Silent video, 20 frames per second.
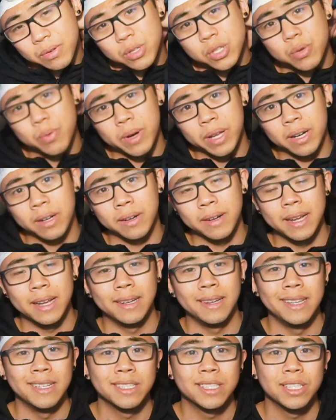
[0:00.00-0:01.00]
through Twitter and
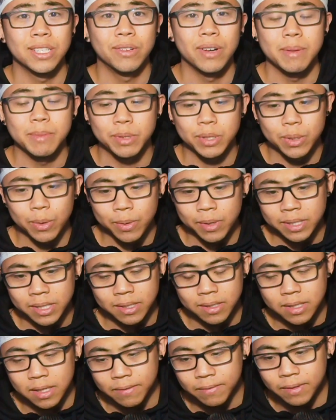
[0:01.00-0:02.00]
Instagram stories and
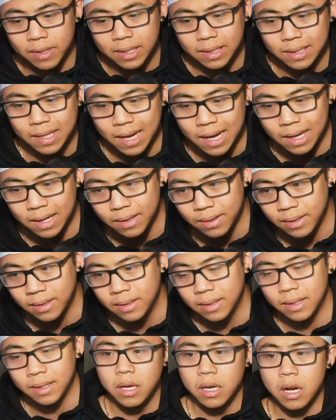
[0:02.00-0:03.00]
stuff like that.
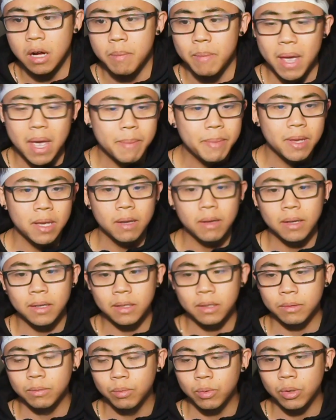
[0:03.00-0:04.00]
And, uh, you know, maybe
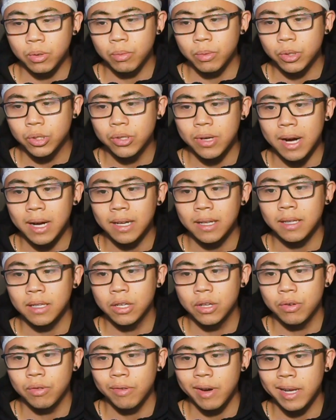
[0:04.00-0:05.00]
uh, we'll, we'll try to
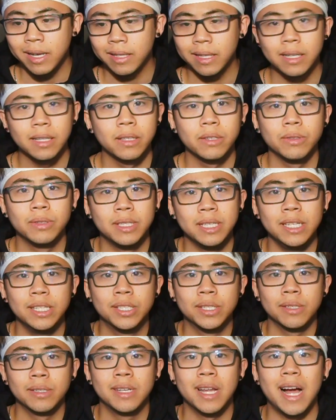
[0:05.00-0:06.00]
create like a little
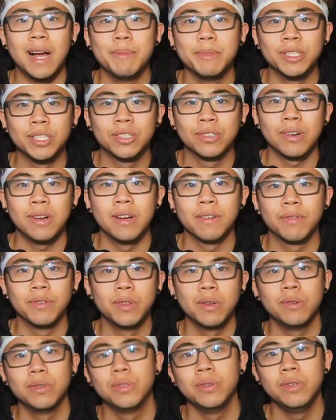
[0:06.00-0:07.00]
t-shirt sponsor Thomas Strong for
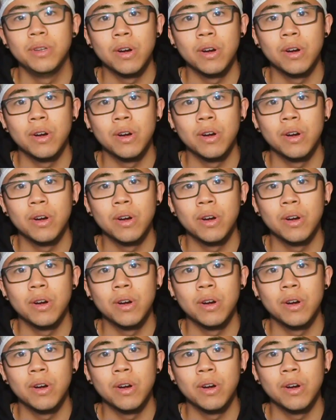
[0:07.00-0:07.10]
those who